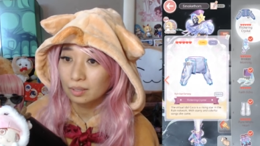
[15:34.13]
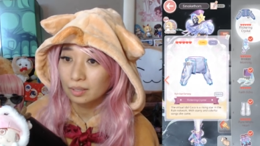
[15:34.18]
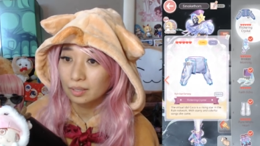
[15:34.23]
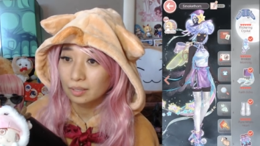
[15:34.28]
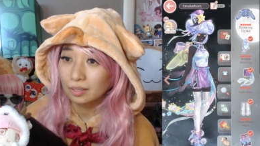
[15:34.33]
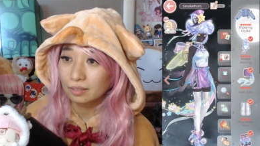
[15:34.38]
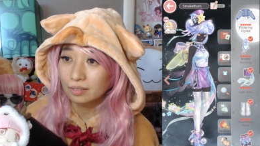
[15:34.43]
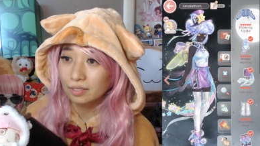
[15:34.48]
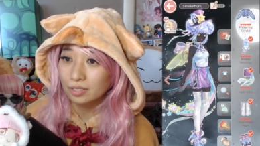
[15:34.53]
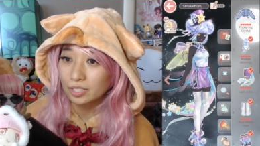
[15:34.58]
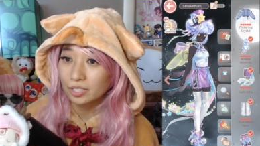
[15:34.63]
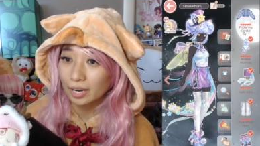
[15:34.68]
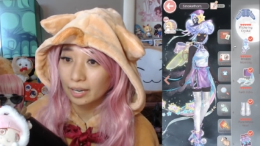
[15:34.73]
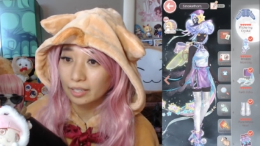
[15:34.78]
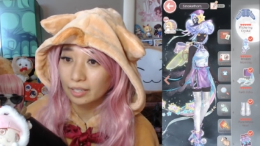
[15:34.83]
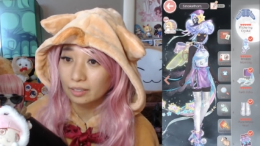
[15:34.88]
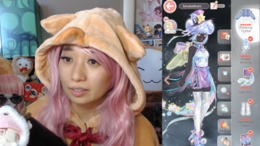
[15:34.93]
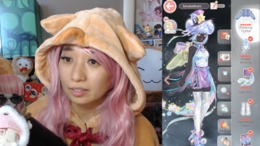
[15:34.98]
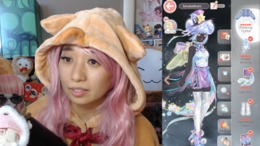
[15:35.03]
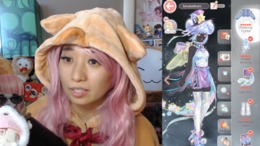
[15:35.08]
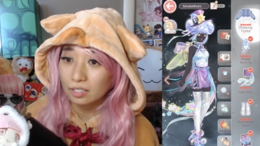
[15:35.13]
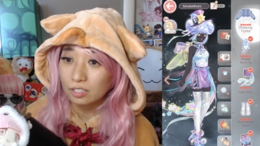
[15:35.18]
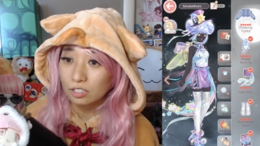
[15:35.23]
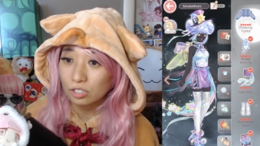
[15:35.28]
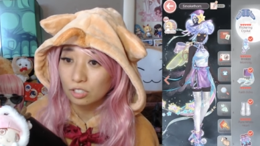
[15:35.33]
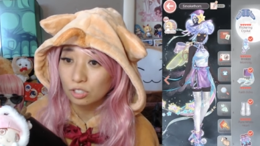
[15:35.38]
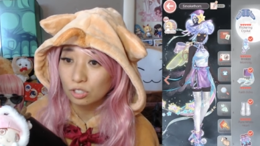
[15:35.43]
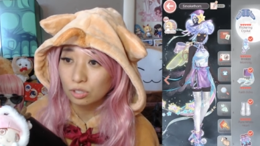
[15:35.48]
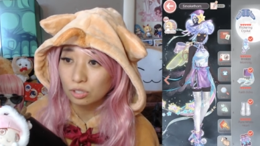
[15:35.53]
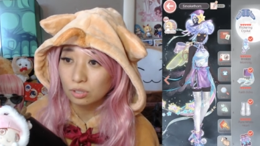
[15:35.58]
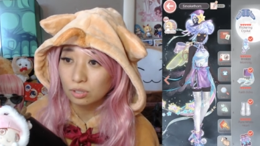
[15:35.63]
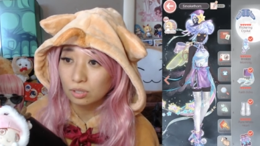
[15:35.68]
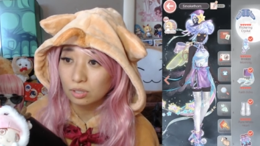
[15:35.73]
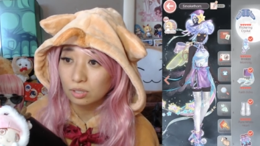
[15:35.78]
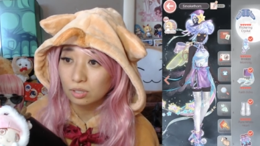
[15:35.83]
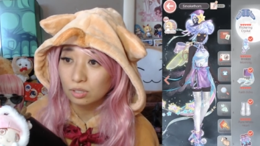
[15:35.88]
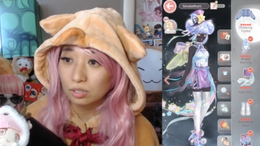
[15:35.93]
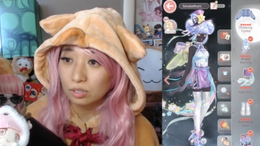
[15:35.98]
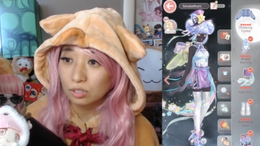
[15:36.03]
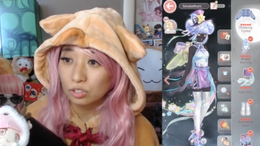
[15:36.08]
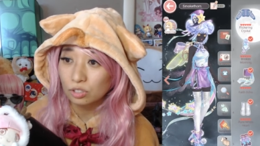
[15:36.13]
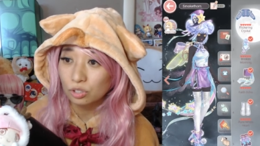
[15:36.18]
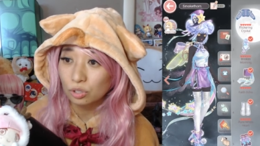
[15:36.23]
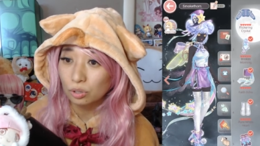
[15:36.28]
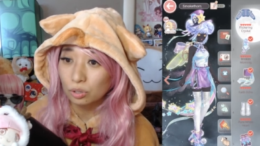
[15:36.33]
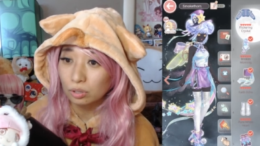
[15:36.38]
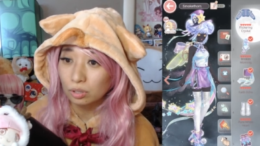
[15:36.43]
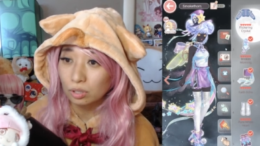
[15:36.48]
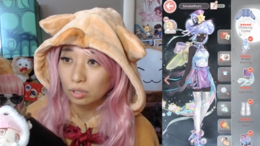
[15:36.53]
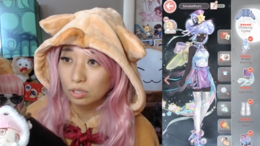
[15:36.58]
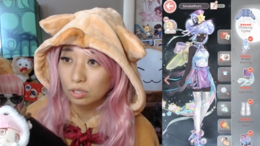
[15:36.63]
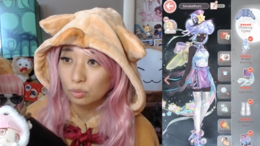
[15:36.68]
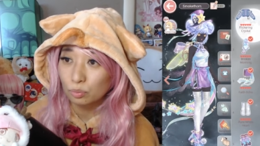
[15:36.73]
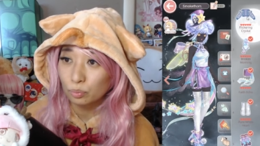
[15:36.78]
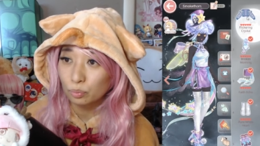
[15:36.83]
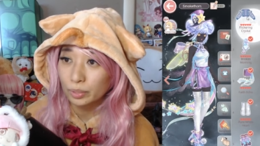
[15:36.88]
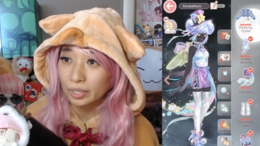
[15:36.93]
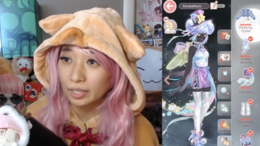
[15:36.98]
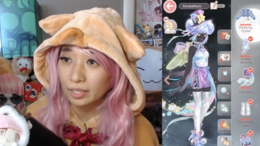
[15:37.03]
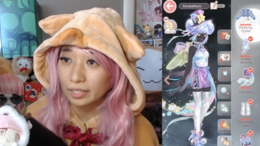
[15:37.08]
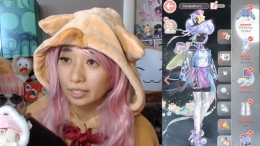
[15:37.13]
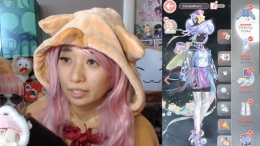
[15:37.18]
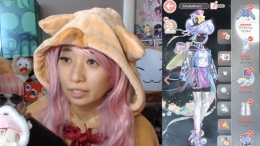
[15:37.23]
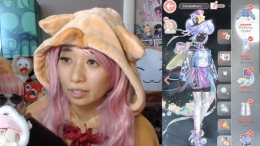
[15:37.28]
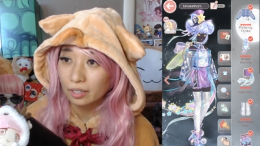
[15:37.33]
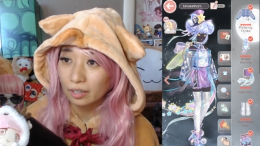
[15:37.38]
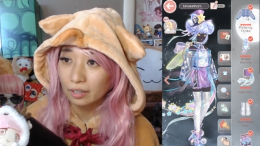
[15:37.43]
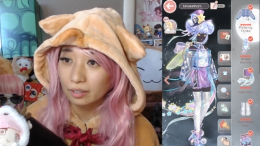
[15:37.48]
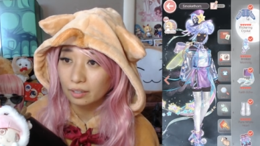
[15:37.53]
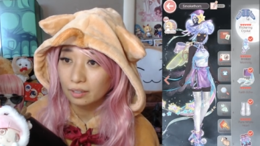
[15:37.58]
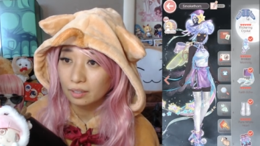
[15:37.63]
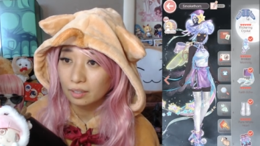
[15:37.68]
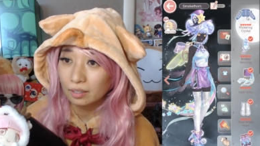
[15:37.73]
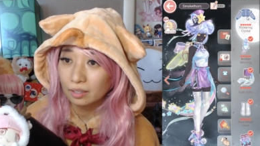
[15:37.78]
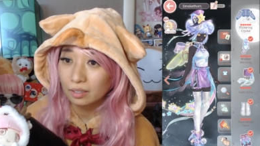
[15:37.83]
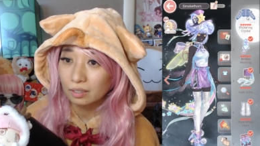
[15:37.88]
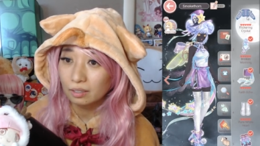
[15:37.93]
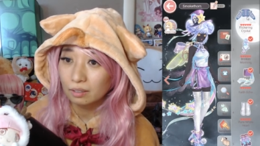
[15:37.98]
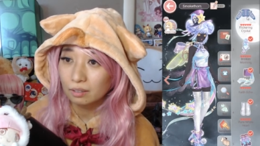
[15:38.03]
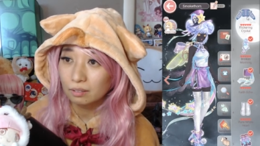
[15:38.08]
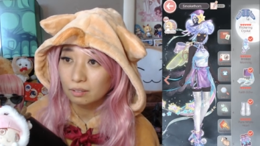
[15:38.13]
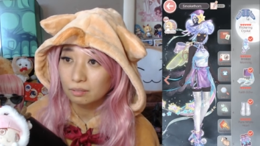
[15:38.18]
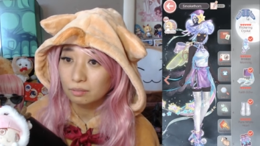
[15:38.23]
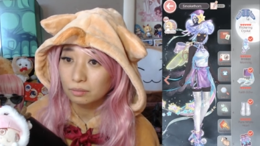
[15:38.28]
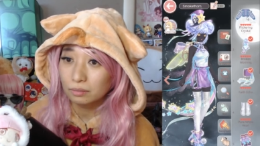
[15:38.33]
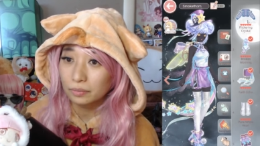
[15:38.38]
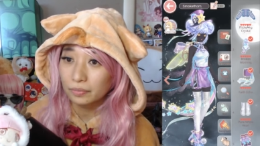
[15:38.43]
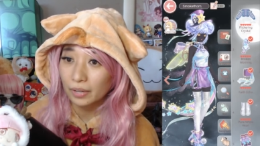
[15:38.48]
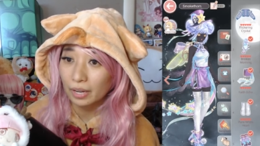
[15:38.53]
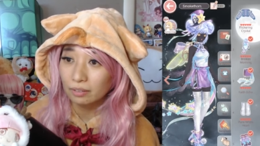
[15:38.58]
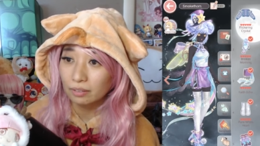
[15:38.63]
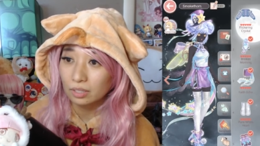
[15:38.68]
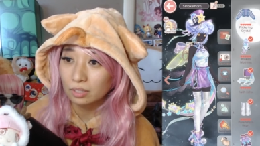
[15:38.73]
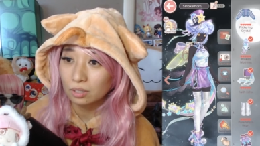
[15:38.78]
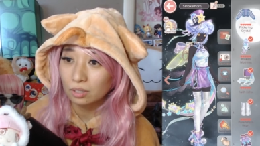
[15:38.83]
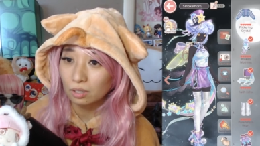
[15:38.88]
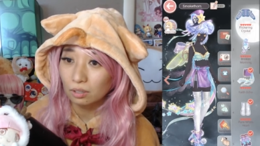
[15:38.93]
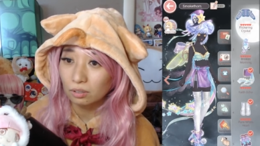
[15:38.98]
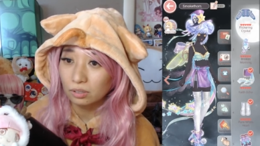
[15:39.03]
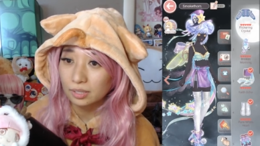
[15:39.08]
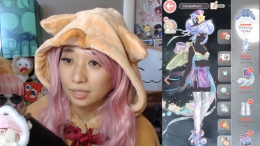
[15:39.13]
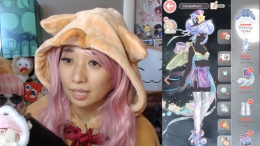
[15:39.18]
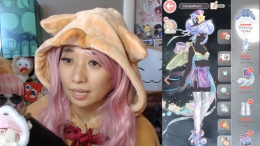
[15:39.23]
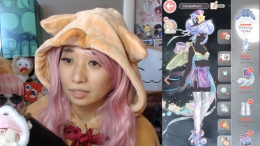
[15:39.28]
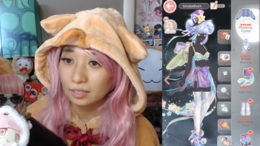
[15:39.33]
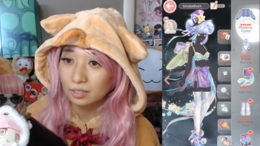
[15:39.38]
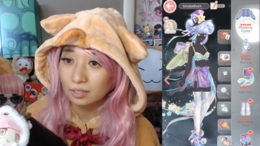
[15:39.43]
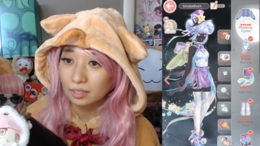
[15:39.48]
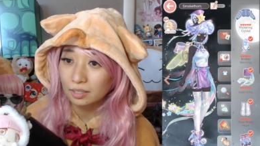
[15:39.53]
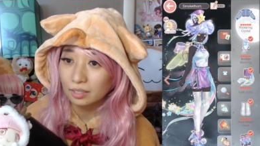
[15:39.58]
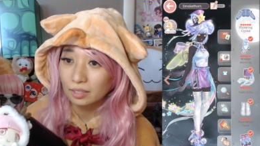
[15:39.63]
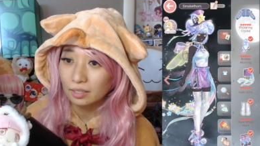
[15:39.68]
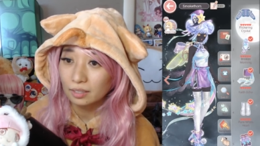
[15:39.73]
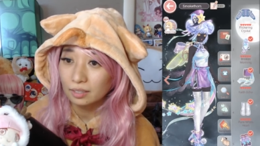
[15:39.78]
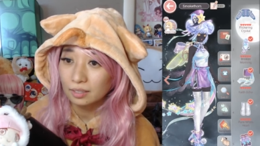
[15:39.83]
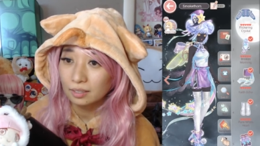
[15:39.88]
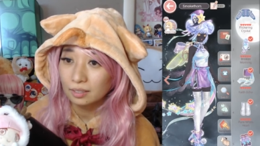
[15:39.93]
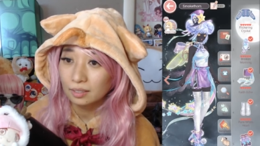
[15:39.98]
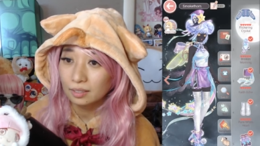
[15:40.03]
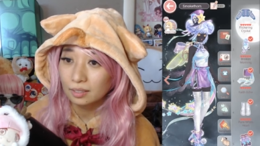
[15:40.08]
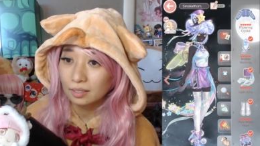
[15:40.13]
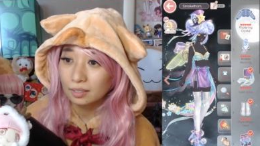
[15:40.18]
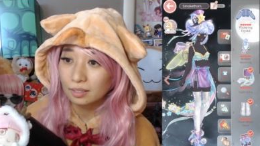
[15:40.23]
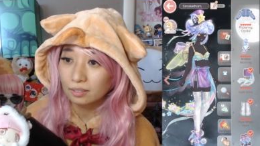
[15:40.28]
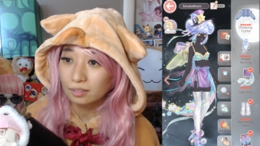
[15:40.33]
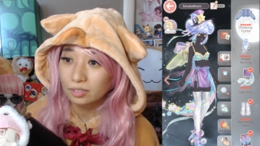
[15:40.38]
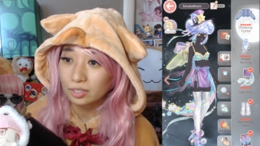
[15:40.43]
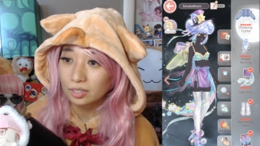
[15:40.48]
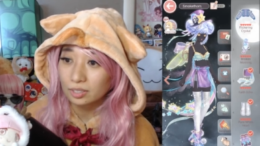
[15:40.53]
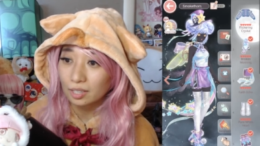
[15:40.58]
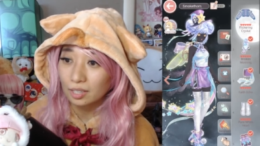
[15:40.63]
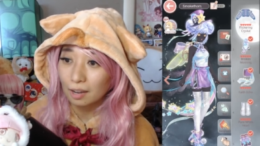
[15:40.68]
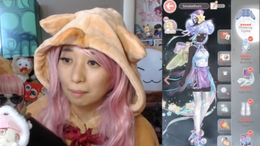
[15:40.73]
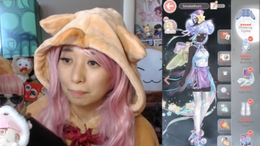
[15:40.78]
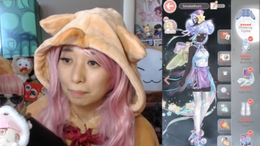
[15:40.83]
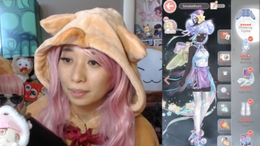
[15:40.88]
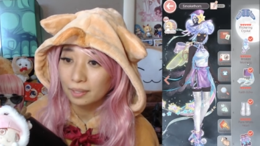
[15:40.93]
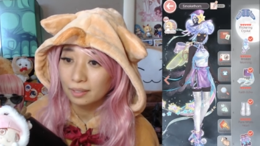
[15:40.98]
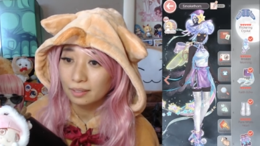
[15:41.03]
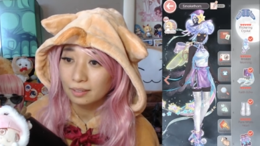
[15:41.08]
here's the jacket this suit looks really good without the coat actually here's the top